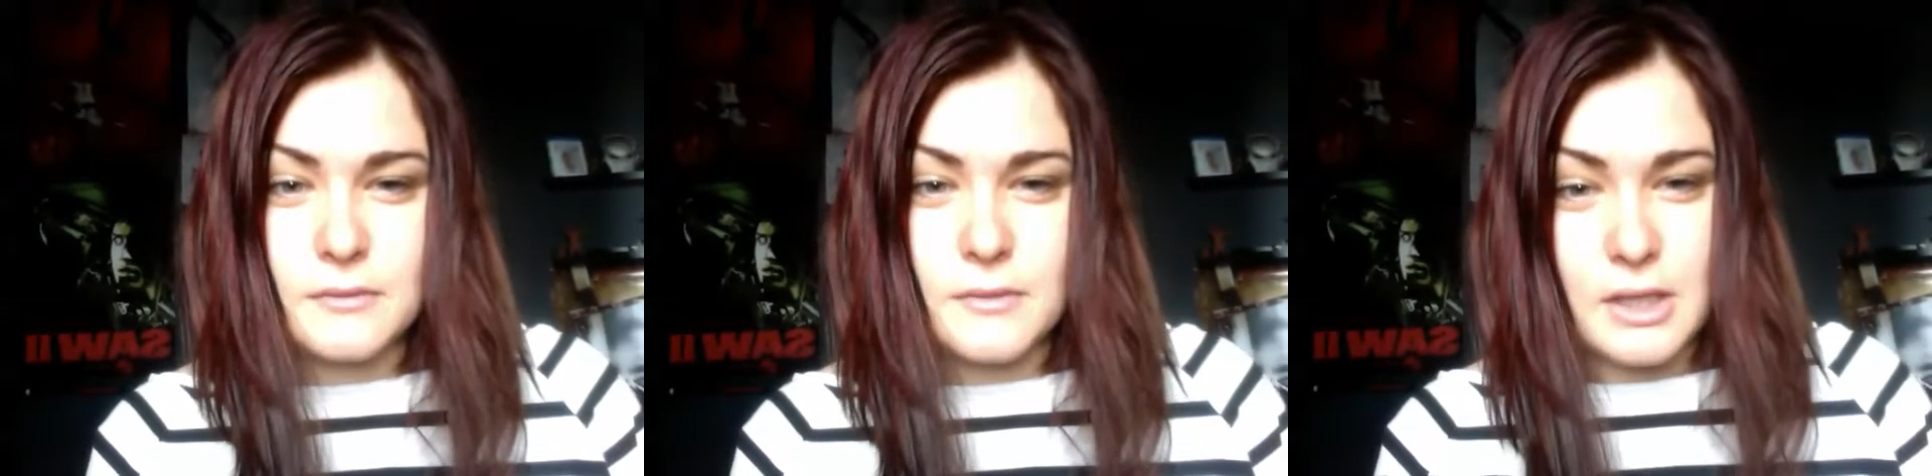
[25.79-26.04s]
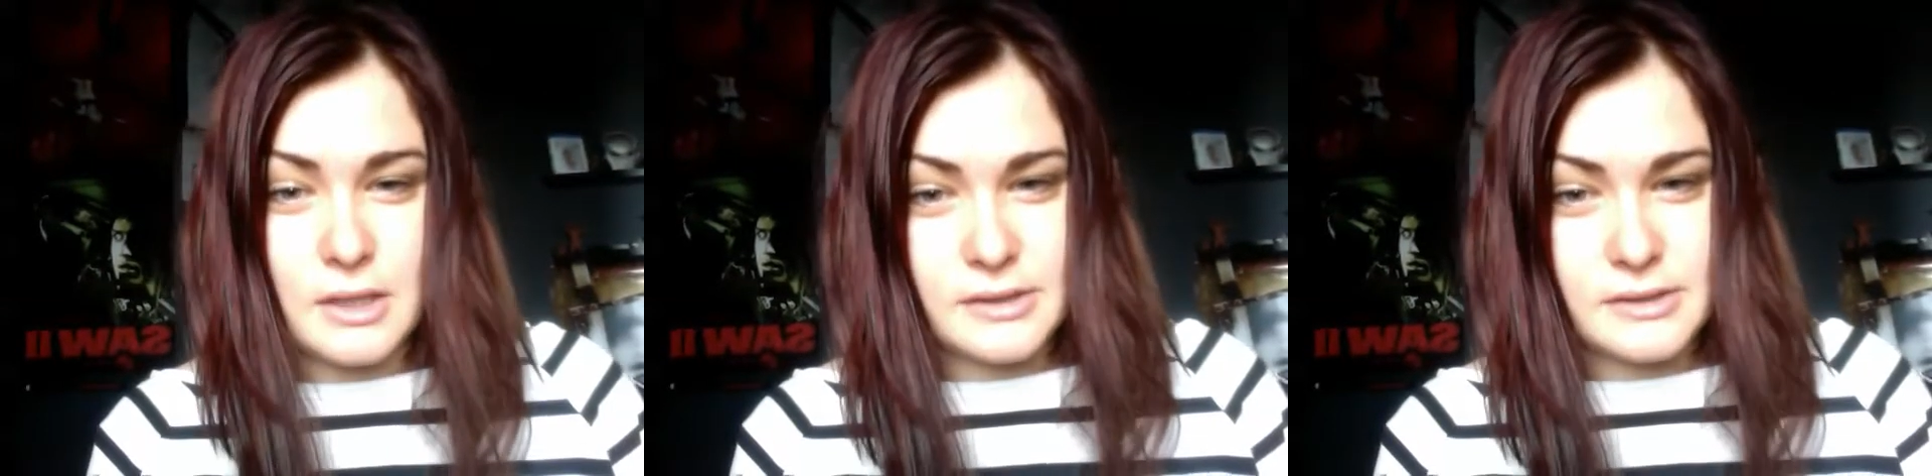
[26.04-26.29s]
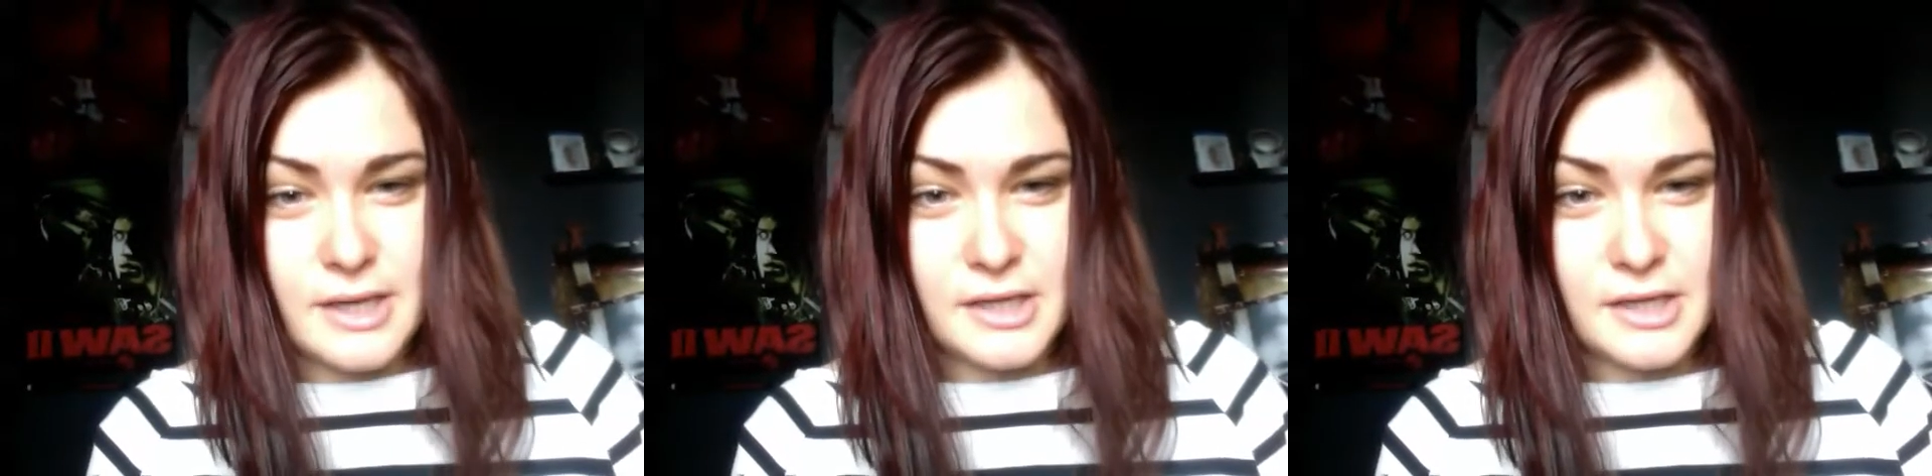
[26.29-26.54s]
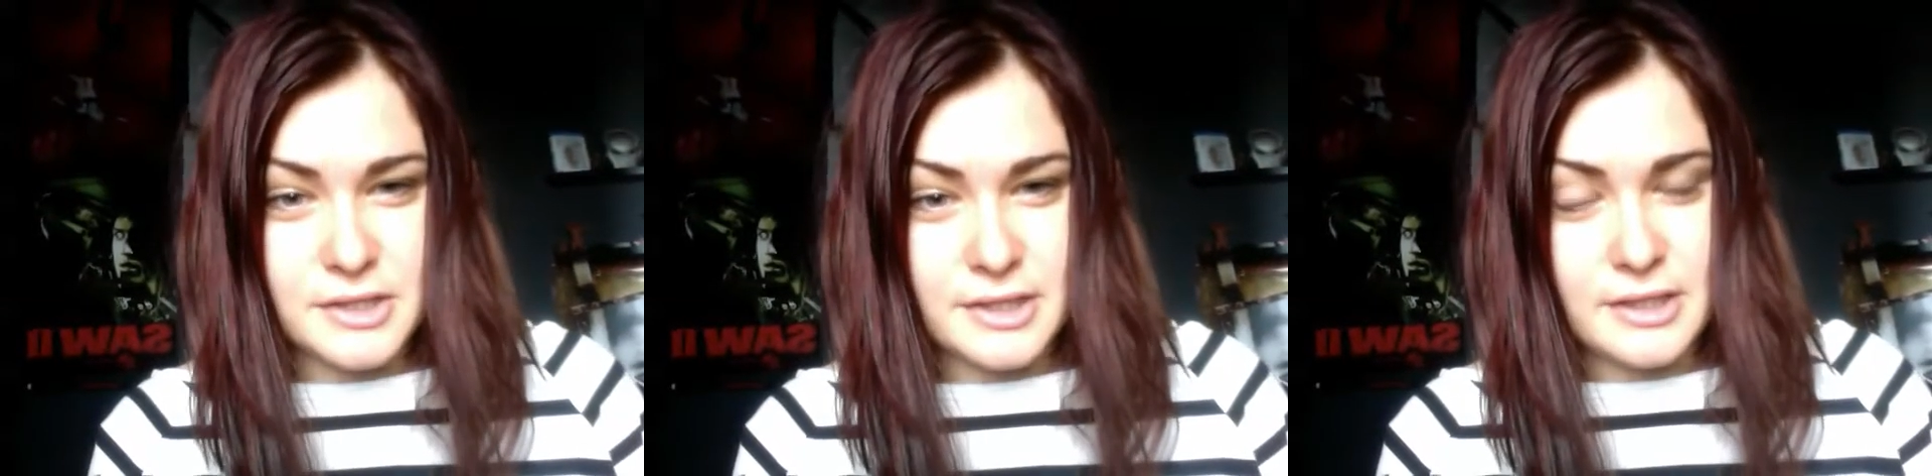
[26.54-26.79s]
And he's
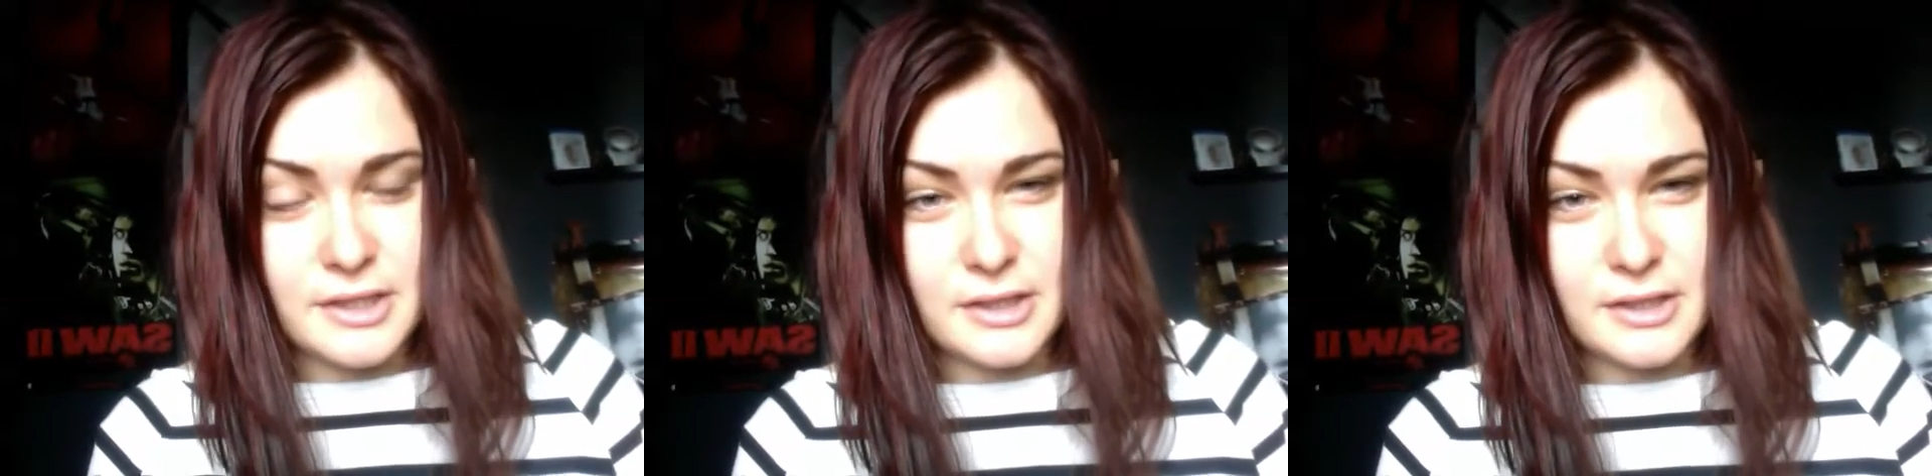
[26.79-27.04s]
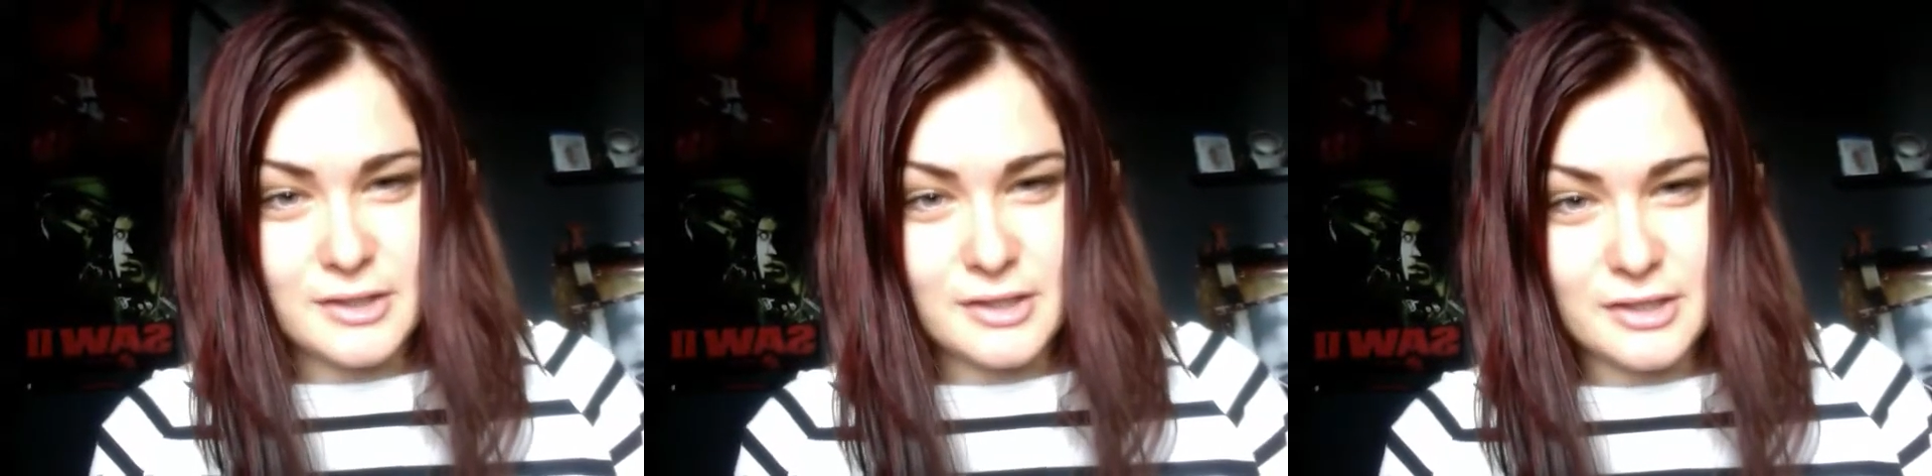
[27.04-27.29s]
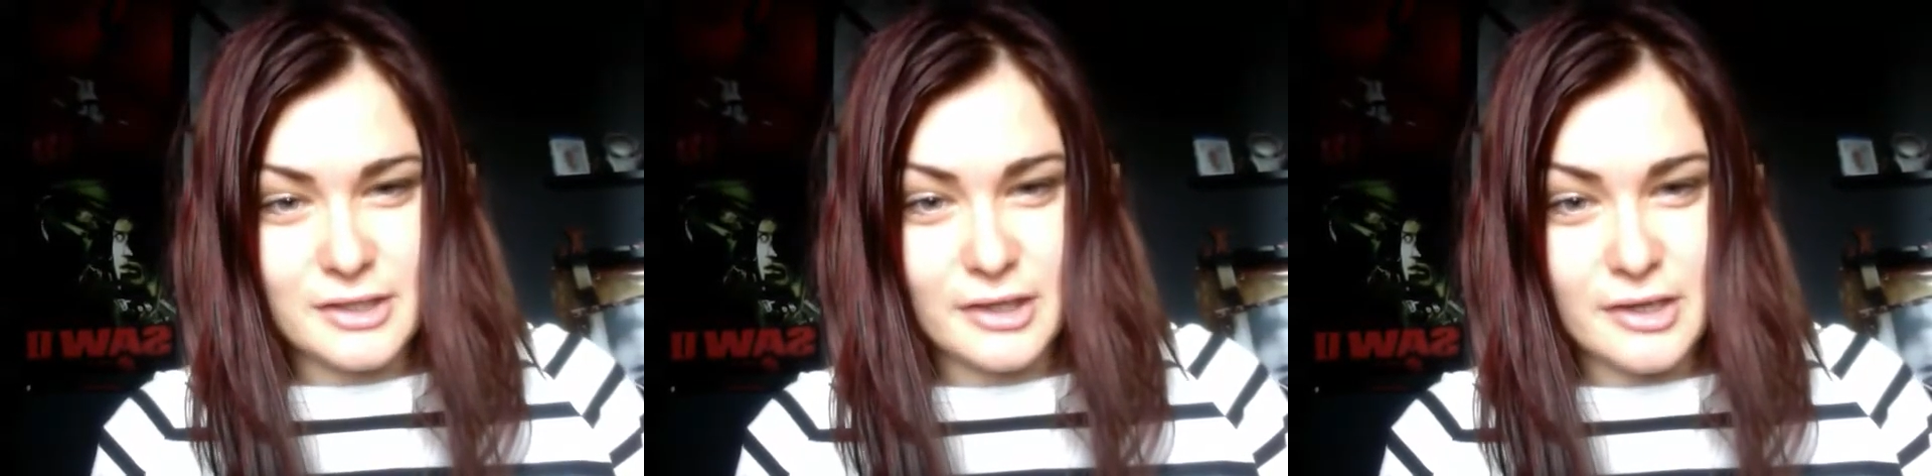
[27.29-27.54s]
actually in